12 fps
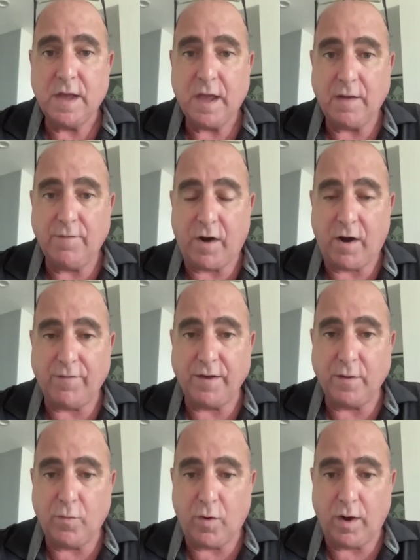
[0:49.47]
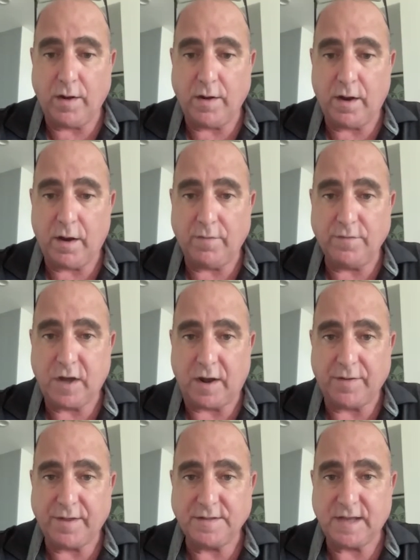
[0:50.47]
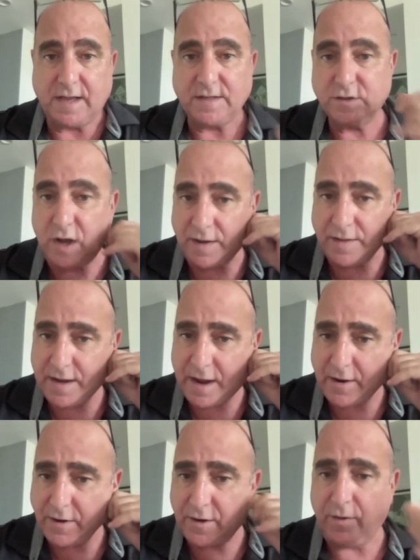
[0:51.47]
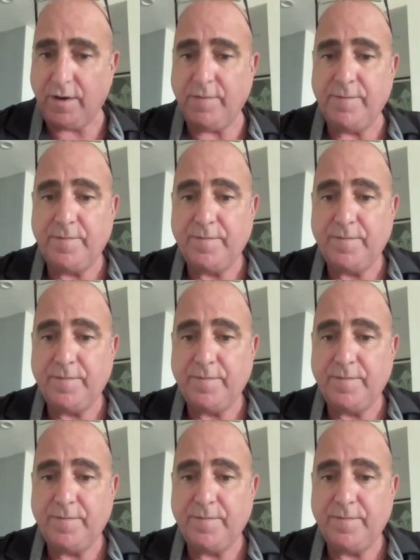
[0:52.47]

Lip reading: involving one of Jonathan's case. Jonathan, how are you doing?